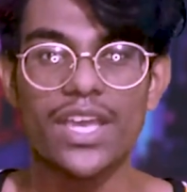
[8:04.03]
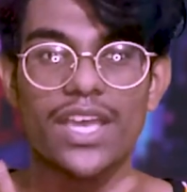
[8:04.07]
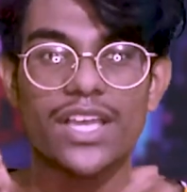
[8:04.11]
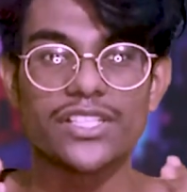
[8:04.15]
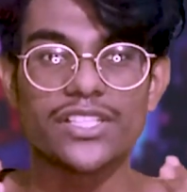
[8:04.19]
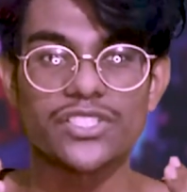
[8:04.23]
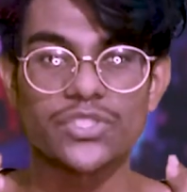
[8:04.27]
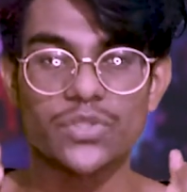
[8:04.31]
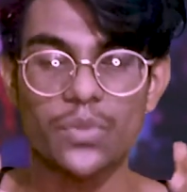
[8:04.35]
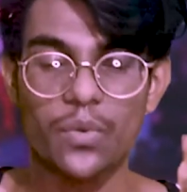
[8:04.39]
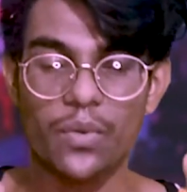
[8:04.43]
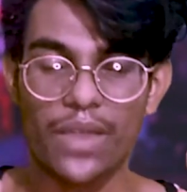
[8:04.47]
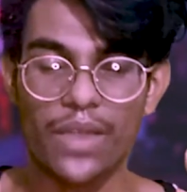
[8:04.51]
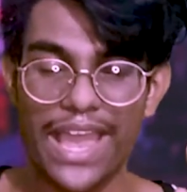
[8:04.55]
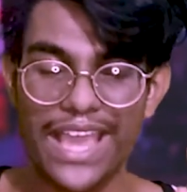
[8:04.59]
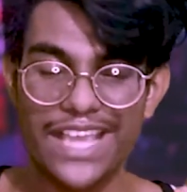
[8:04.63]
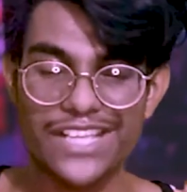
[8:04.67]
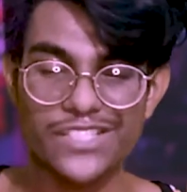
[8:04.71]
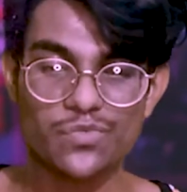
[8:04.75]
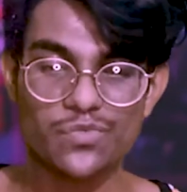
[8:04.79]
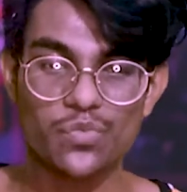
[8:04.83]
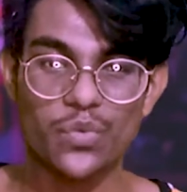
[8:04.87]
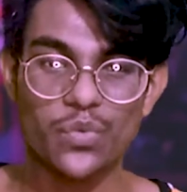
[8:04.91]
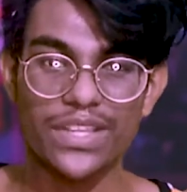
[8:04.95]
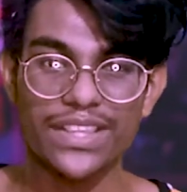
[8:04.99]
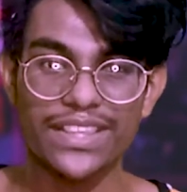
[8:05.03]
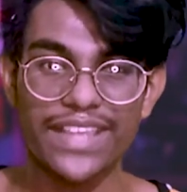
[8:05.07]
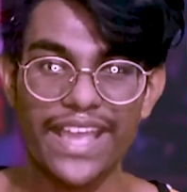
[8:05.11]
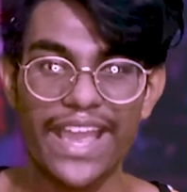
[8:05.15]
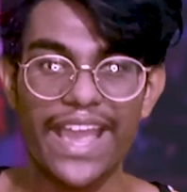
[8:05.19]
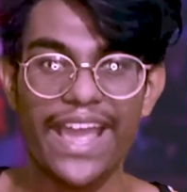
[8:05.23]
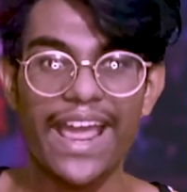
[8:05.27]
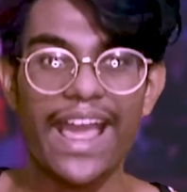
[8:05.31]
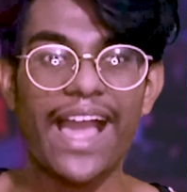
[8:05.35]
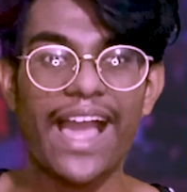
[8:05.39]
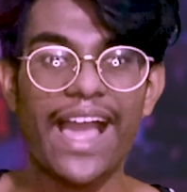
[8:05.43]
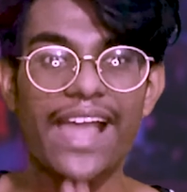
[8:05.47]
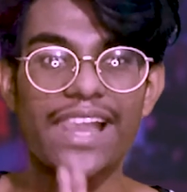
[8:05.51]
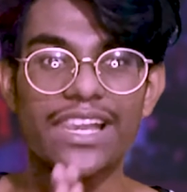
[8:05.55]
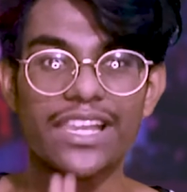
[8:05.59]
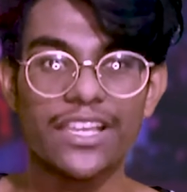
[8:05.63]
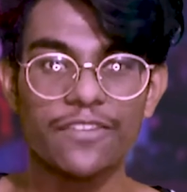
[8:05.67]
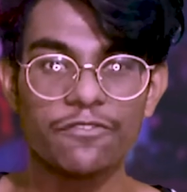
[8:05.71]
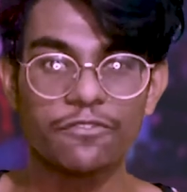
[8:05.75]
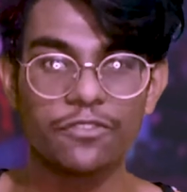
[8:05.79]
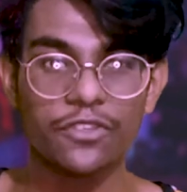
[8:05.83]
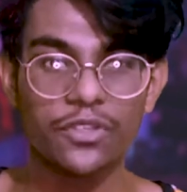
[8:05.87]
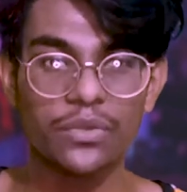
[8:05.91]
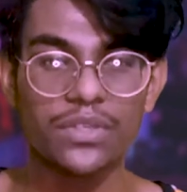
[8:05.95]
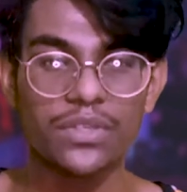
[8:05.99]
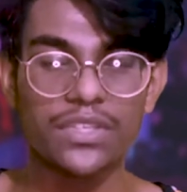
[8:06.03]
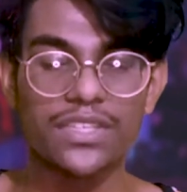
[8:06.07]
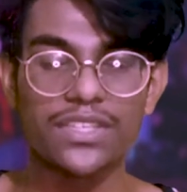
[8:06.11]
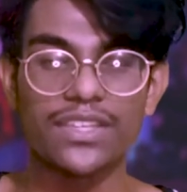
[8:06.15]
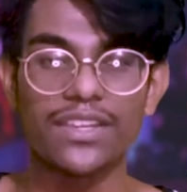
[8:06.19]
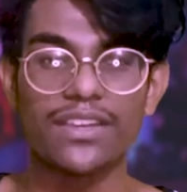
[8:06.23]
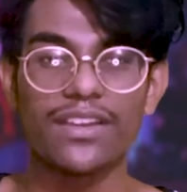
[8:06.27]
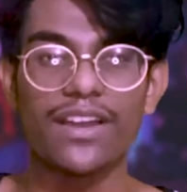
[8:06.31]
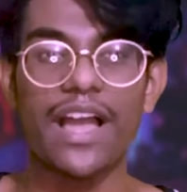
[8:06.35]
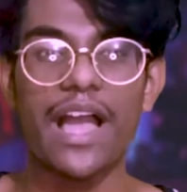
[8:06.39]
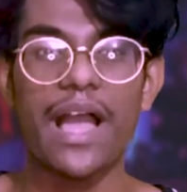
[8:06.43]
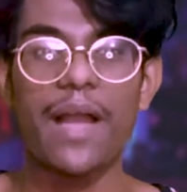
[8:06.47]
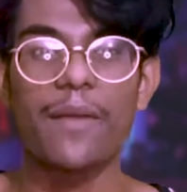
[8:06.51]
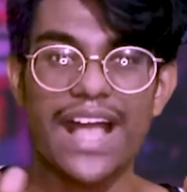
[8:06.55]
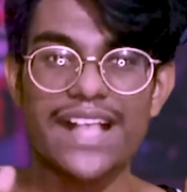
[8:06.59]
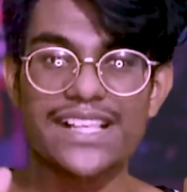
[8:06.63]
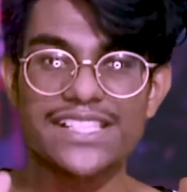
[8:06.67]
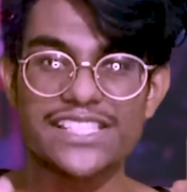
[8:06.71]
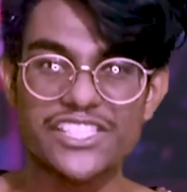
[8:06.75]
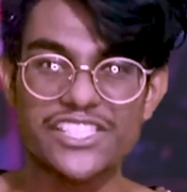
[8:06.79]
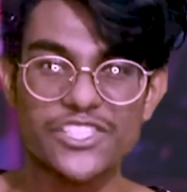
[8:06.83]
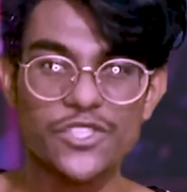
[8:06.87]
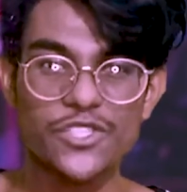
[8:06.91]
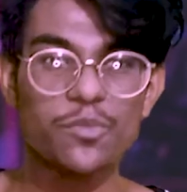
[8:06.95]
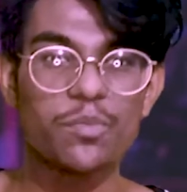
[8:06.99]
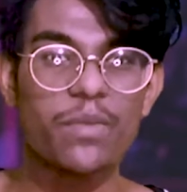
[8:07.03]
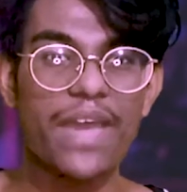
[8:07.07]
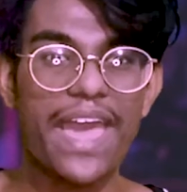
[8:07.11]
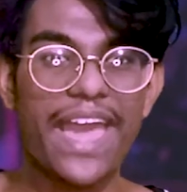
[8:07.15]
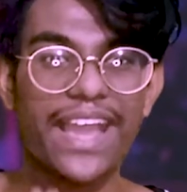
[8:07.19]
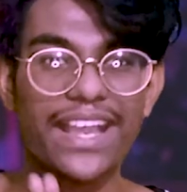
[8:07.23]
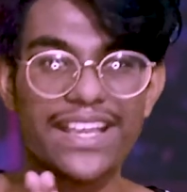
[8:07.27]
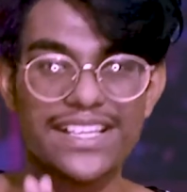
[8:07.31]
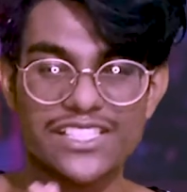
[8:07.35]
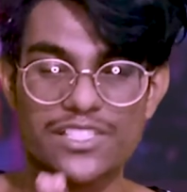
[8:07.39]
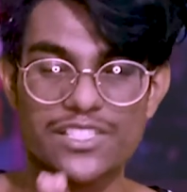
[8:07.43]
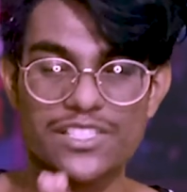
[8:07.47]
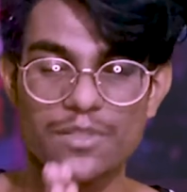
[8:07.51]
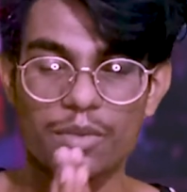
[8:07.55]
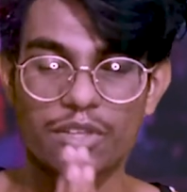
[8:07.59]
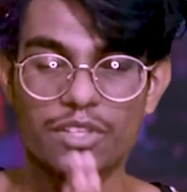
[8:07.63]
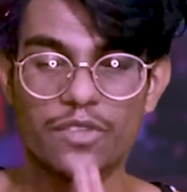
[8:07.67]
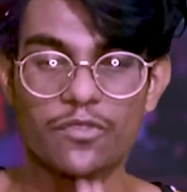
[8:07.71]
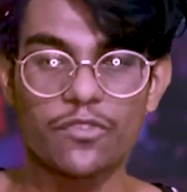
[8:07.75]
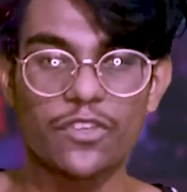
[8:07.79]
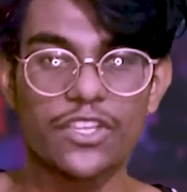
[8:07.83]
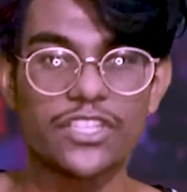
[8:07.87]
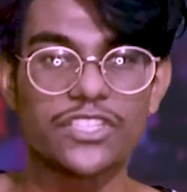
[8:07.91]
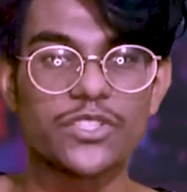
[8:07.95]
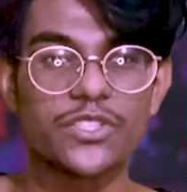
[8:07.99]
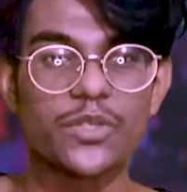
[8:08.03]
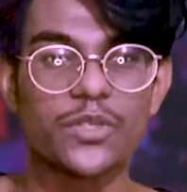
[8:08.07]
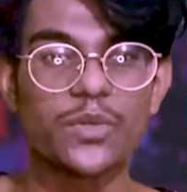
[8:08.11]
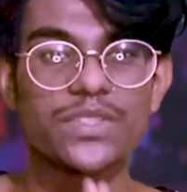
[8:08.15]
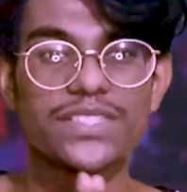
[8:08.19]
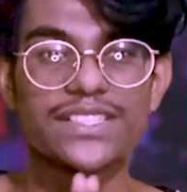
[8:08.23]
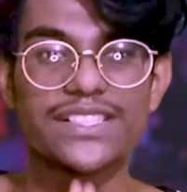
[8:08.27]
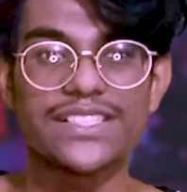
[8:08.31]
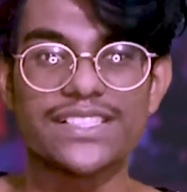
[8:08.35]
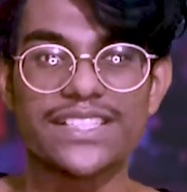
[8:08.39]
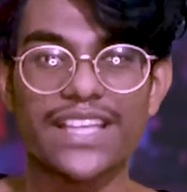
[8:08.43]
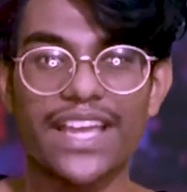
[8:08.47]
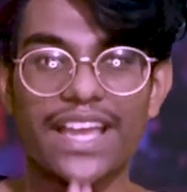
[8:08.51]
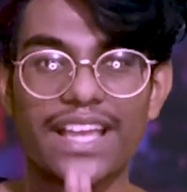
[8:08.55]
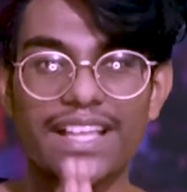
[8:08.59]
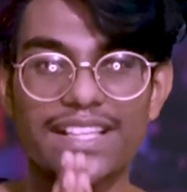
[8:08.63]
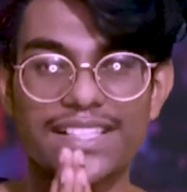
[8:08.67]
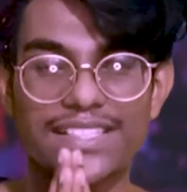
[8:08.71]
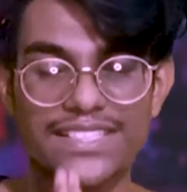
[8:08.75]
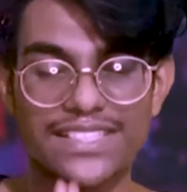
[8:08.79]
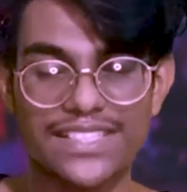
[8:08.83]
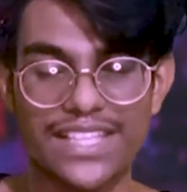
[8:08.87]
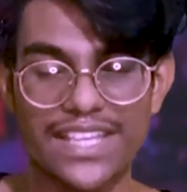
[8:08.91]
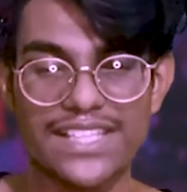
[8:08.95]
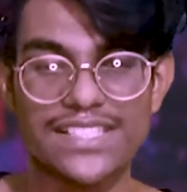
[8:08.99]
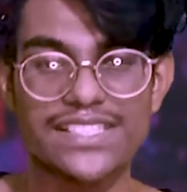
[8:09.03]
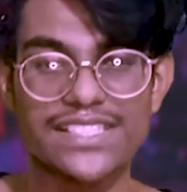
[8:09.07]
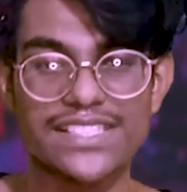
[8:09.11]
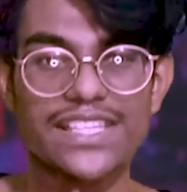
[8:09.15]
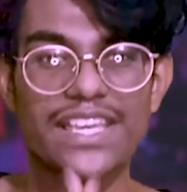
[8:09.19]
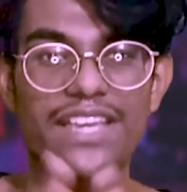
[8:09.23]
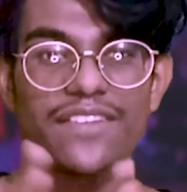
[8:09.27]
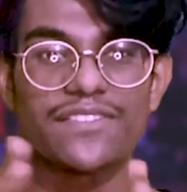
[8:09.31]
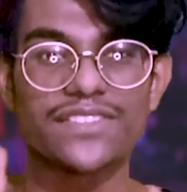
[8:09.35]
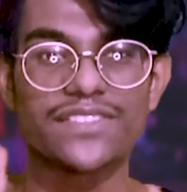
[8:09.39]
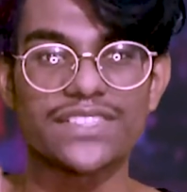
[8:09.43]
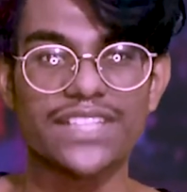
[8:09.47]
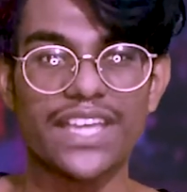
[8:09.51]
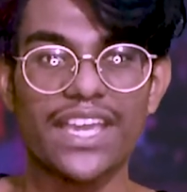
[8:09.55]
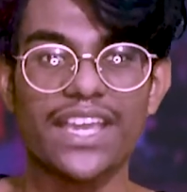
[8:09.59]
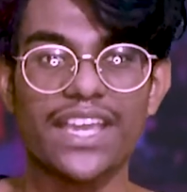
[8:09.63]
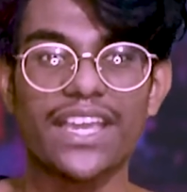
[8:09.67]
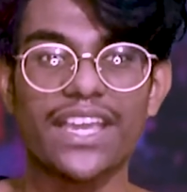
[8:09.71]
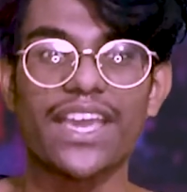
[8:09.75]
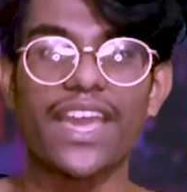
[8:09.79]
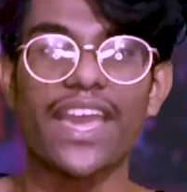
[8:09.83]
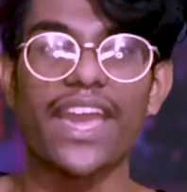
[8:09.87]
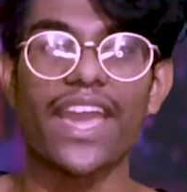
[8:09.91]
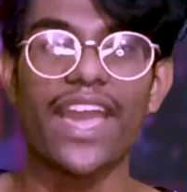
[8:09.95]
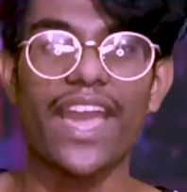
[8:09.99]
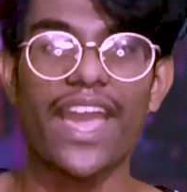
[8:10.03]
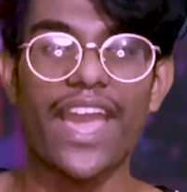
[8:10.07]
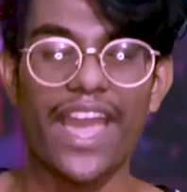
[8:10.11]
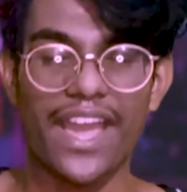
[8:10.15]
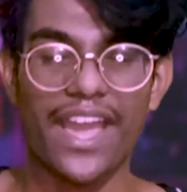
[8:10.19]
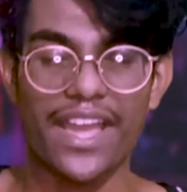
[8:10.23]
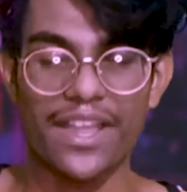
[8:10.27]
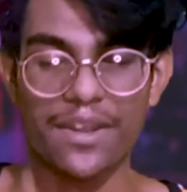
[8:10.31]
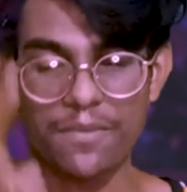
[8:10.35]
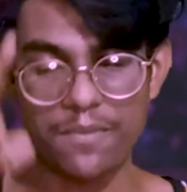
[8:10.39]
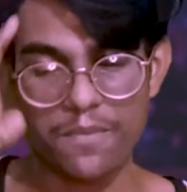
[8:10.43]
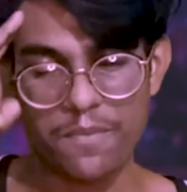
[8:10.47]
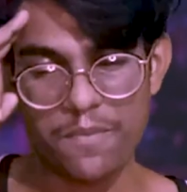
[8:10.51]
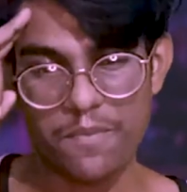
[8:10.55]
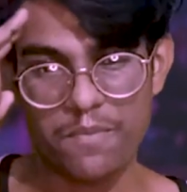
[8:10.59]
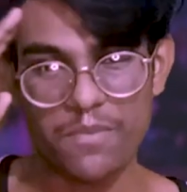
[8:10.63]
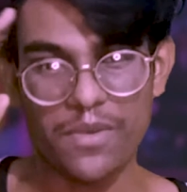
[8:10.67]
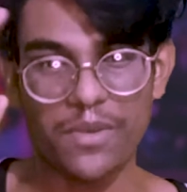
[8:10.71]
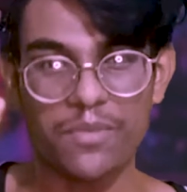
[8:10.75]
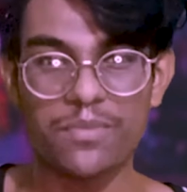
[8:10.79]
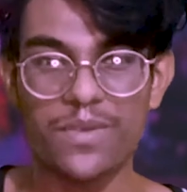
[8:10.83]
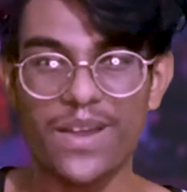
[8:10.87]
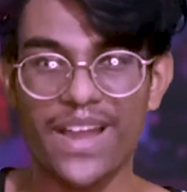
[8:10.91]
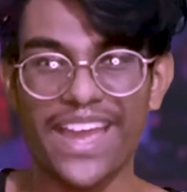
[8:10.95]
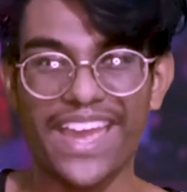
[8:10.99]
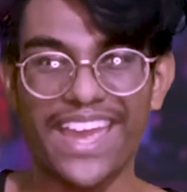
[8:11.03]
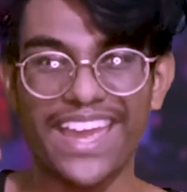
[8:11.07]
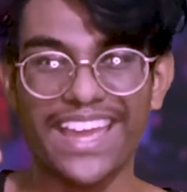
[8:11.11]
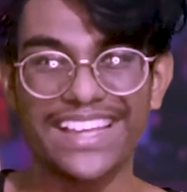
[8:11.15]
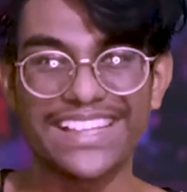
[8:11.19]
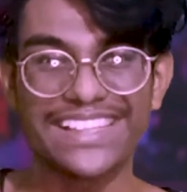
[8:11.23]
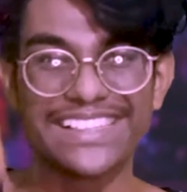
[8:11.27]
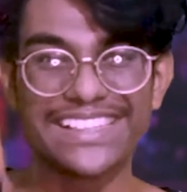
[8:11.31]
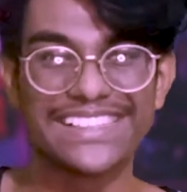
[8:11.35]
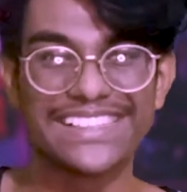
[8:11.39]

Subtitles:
So guys, with that, I leave you here. I'll see you back in some other video. Till then, stay safe, take care, and bye bye.